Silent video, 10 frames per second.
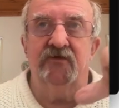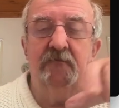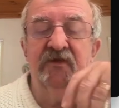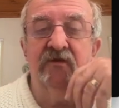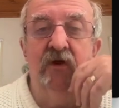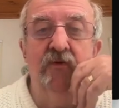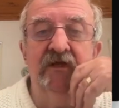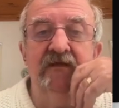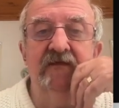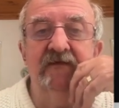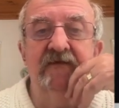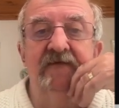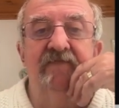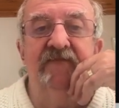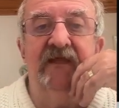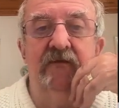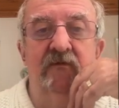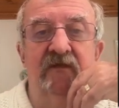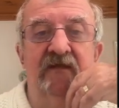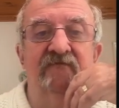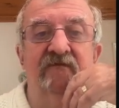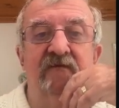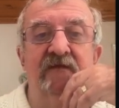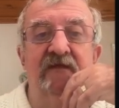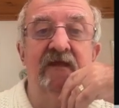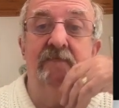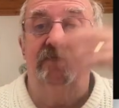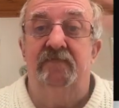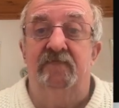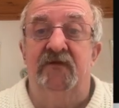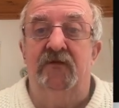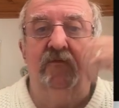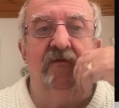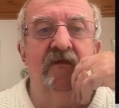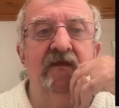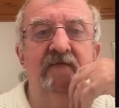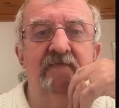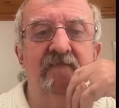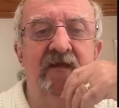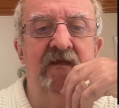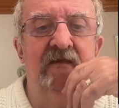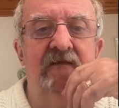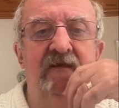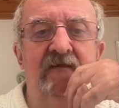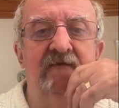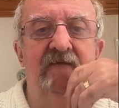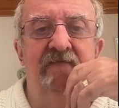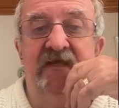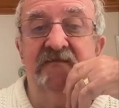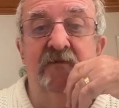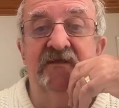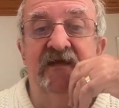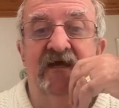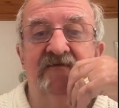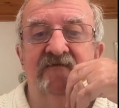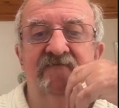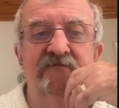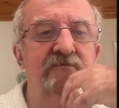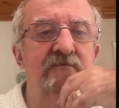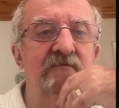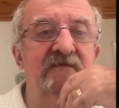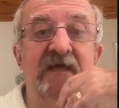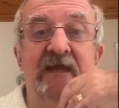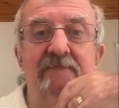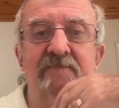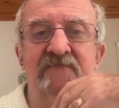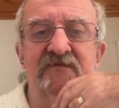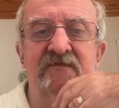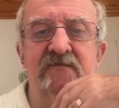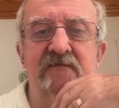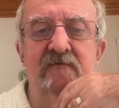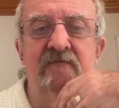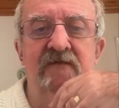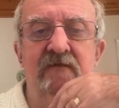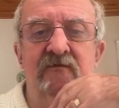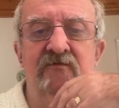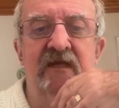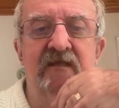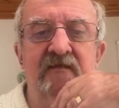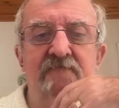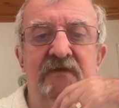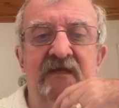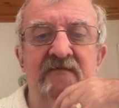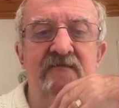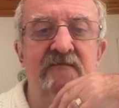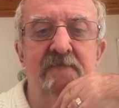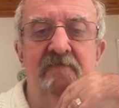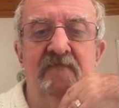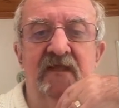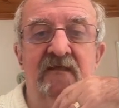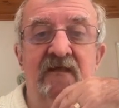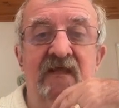drop the code in, then it will actually, link. And that's my task for today, just to create these pages, and I'll